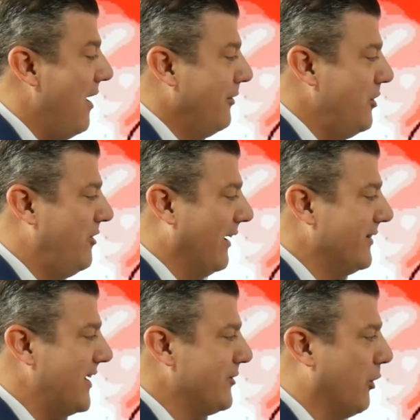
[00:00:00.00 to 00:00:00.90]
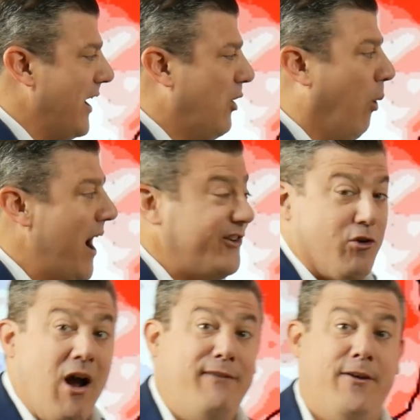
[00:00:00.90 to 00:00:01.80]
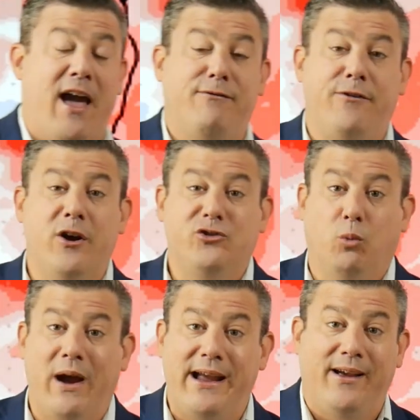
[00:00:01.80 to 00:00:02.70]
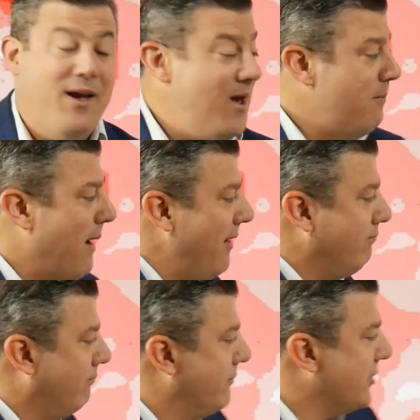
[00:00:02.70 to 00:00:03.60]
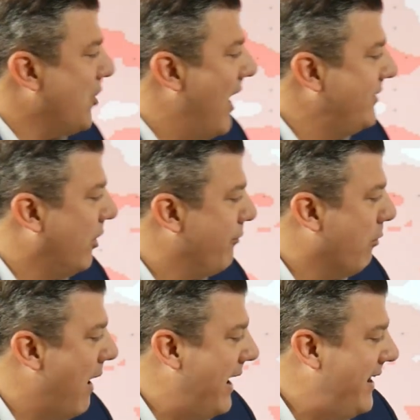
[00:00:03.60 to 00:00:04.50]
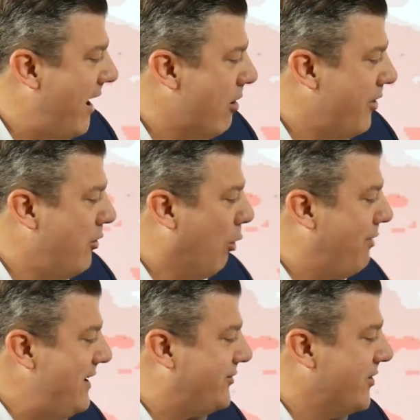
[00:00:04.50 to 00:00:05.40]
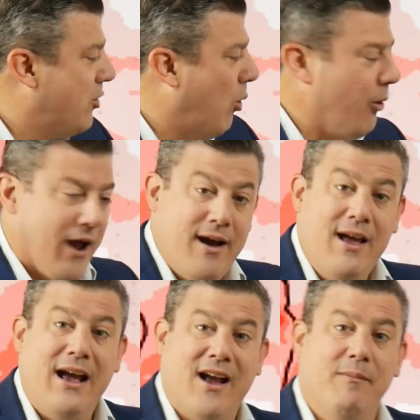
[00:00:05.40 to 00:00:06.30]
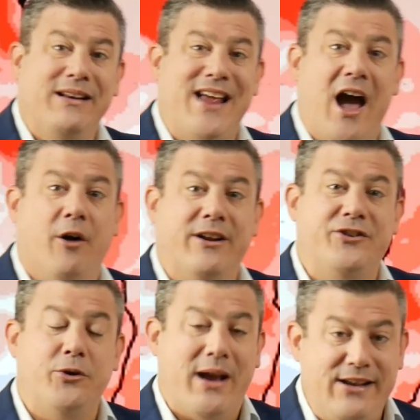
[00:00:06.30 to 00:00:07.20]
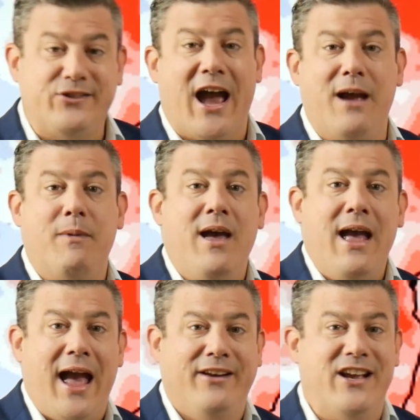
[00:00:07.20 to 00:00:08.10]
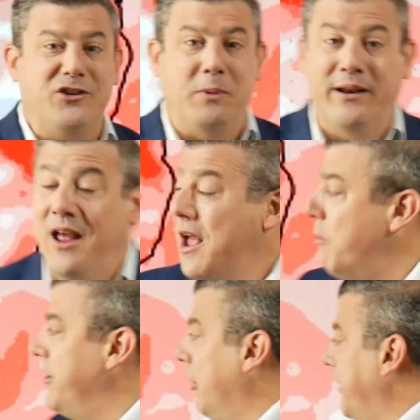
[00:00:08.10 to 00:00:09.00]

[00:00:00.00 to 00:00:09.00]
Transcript: New Zealand is looking quite dry for that first week, but the signs of the rain here in the northeastern corner coming down into East Cape and Gisborne. When you look